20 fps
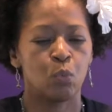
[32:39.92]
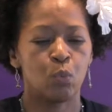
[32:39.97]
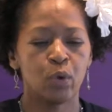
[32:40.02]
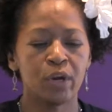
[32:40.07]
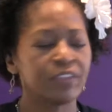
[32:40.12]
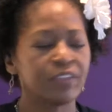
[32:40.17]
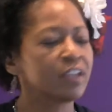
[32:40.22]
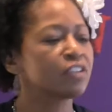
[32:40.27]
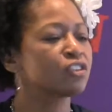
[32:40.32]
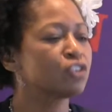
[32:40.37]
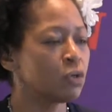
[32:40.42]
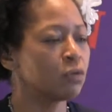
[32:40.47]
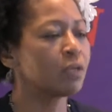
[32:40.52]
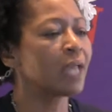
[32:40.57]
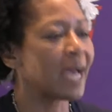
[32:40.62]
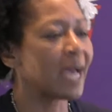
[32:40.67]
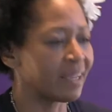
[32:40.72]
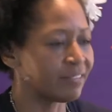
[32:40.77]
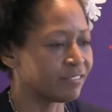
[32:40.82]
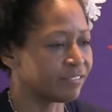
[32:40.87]
where there's no
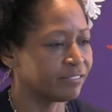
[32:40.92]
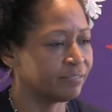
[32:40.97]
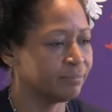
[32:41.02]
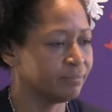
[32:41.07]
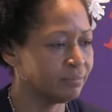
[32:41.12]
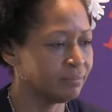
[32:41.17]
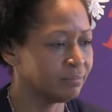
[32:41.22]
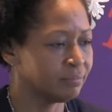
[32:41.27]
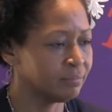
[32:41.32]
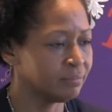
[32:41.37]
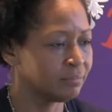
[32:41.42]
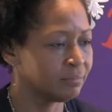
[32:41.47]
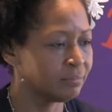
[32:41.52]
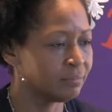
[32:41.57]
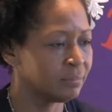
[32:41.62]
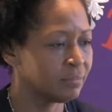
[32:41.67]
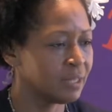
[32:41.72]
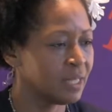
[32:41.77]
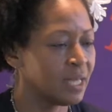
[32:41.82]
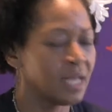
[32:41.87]
life.
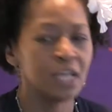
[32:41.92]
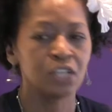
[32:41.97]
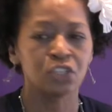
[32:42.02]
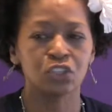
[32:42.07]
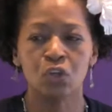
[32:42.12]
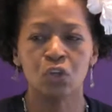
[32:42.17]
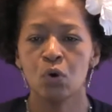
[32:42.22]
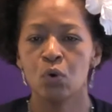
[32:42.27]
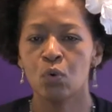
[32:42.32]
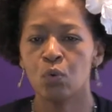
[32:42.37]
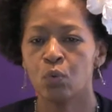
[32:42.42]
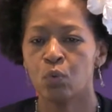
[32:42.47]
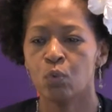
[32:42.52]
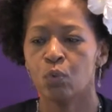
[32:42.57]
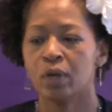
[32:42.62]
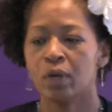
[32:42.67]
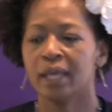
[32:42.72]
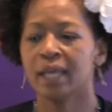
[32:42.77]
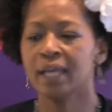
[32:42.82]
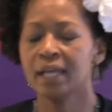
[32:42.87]
So
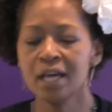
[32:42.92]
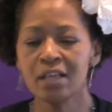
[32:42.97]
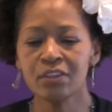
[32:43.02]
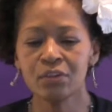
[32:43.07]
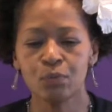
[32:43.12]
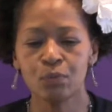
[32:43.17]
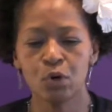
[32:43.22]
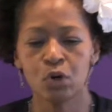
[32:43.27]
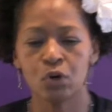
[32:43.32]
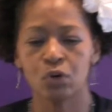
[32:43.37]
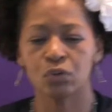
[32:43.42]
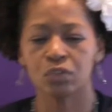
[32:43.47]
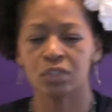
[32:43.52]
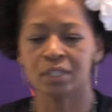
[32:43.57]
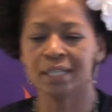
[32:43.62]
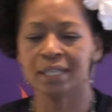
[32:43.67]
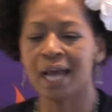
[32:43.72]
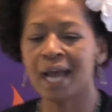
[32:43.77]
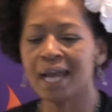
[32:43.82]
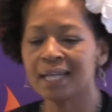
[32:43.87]
in other
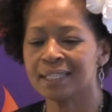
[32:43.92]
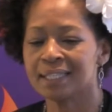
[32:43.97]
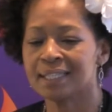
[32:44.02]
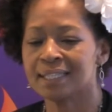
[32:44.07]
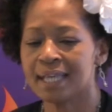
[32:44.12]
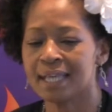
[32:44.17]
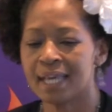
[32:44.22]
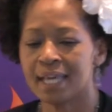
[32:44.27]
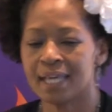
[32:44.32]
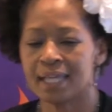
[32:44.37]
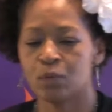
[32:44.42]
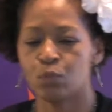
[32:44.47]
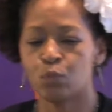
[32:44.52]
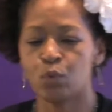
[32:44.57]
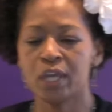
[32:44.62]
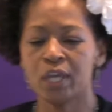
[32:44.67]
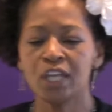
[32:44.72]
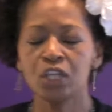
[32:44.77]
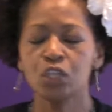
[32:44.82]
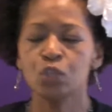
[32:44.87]
words, God is saying
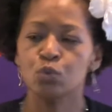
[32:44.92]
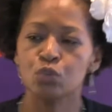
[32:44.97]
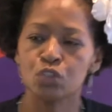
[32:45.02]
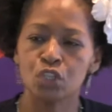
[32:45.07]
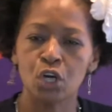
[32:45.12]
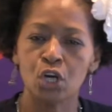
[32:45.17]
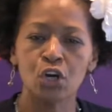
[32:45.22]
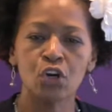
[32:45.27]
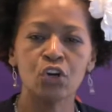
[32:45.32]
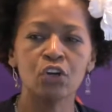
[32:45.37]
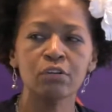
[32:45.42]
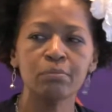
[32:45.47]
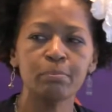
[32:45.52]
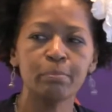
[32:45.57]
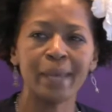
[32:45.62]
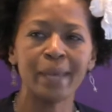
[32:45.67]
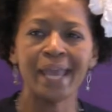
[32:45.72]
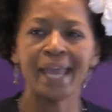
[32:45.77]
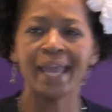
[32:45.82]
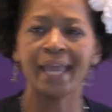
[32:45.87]
when you
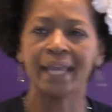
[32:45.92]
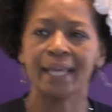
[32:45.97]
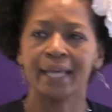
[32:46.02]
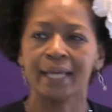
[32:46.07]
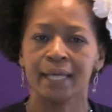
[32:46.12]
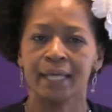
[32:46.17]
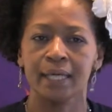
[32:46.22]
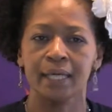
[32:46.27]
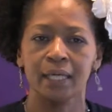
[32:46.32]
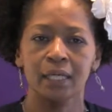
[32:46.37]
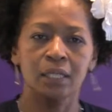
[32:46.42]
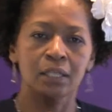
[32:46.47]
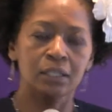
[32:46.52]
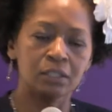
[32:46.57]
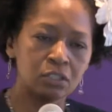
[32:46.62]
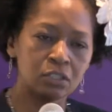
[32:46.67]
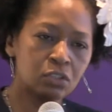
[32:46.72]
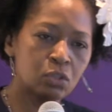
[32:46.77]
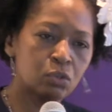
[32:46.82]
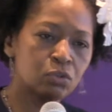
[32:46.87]
turn back
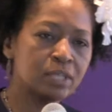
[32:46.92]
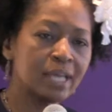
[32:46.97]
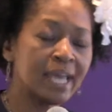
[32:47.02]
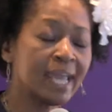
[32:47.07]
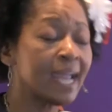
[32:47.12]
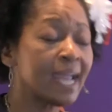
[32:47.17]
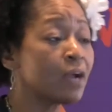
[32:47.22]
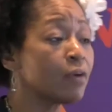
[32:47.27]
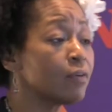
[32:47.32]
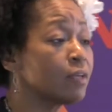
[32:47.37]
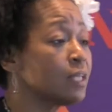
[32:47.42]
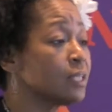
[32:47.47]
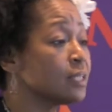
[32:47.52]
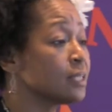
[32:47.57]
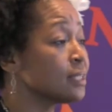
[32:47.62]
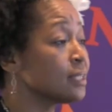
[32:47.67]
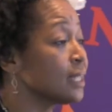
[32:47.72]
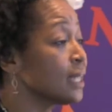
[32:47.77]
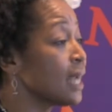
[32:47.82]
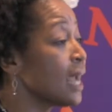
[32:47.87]
to those
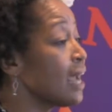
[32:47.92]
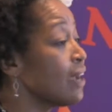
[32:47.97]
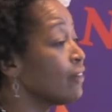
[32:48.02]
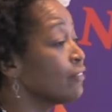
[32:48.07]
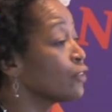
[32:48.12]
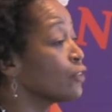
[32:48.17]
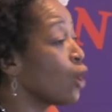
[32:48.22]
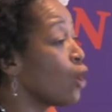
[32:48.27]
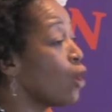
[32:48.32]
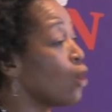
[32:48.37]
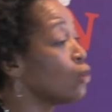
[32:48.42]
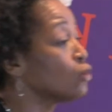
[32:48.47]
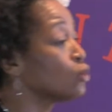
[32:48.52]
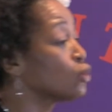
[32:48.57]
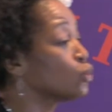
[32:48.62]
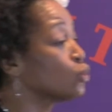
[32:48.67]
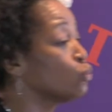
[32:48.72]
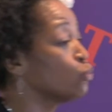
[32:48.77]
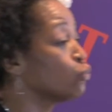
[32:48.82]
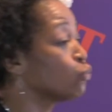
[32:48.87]
areas that I have
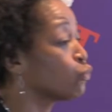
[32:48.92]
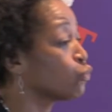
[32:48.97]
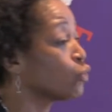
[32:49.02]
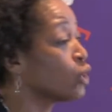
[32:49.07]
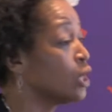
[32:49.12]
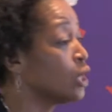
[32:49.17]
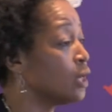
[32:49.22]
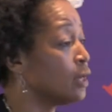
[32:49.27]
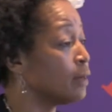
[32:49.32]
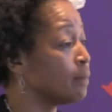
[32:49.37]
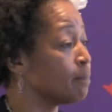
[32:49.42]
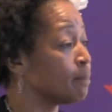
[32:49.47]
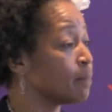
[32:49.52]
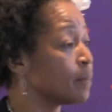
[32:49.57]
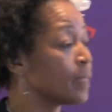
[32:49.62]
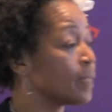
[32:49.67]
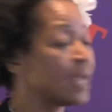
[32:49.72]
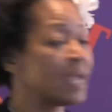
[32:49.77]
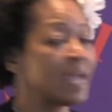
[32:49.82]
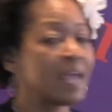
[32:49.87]
called you from,
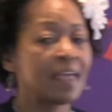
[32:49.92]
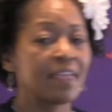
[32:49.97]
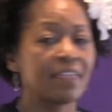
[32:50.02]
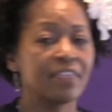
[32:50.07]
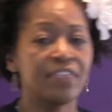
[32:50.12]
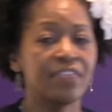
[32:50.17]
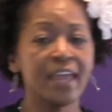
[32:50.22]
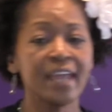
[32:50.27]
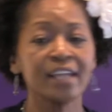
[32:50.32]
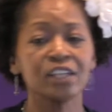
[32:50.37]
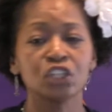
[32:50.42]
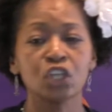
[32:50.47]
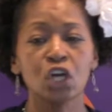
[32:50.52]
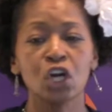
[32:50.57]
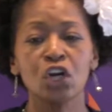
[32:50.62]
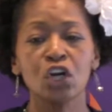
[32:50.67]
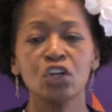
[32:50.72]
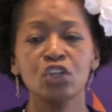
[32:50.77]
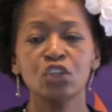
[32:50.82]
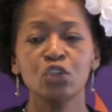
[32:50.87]
they
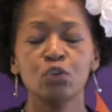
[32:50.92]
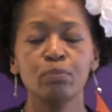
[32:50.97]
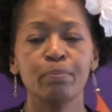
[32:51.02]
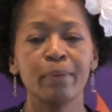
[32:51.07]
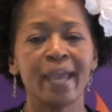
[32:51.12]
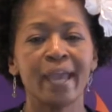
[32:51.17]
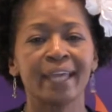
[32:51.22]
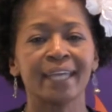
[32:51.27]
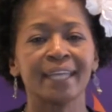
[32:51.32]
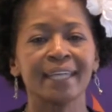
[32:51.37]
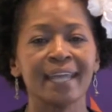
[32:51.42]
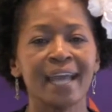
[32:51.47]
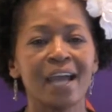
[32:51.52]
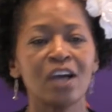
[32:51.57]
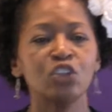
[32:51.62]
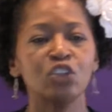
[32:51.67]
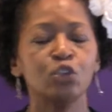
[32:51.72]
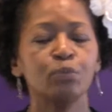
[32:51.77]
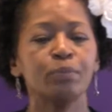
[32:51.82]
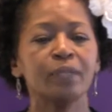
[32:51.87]
turn you back and
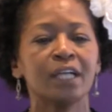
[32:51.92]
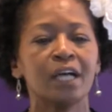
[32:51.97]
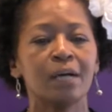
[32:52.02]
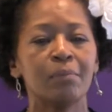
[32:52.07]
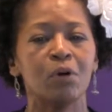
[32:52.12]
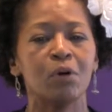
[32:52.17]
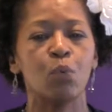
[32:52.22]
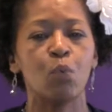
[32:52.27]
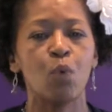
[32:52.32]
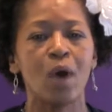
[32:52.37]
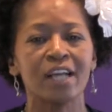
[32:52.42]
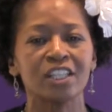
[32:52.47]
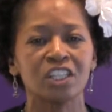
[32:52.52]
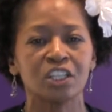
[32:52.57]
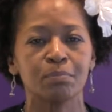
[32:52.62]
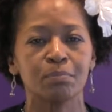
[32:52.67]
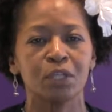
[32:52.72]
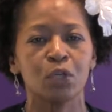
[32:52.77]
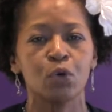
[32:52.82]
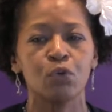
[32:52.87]
now you become a
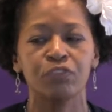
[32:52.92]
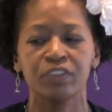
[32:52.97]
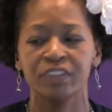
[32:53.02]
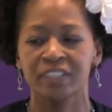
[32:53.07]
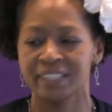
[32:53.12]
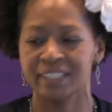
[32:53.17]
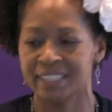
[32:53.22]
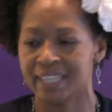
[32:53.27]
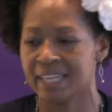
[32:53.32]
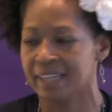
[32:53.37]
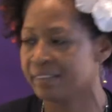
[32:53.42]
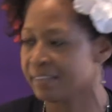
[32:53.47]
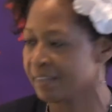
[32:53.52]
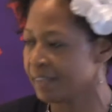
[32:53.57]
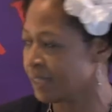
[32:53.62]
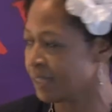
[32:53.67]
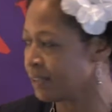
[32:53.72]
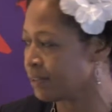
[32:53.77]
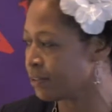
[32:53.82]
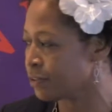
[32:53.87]
watchman over the dead
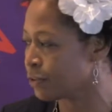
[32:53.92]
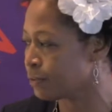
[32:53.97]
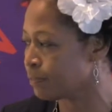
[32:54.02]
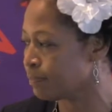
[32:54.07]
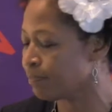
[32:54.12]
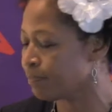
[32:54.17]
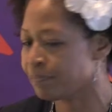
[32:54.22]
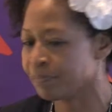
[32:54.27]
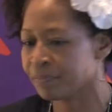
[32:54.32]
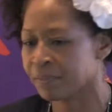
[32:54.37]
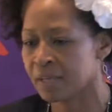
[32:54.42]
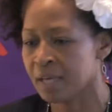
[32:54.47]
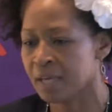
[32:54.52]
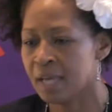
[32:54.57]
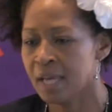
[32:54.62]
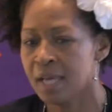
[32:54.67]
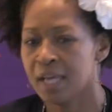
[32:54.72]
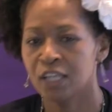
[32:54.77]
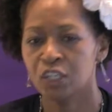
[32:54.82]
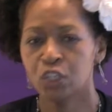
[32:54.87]
things.
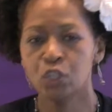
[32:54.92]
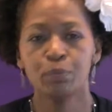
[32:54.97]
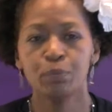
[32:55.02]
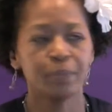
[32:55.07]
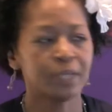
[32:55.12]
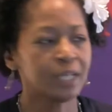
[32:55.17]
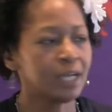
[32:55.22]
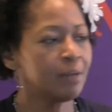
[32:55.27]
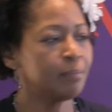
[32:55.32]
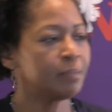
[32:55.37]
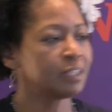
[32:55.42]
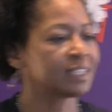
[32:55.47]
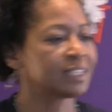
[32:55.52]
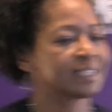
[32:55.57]
You become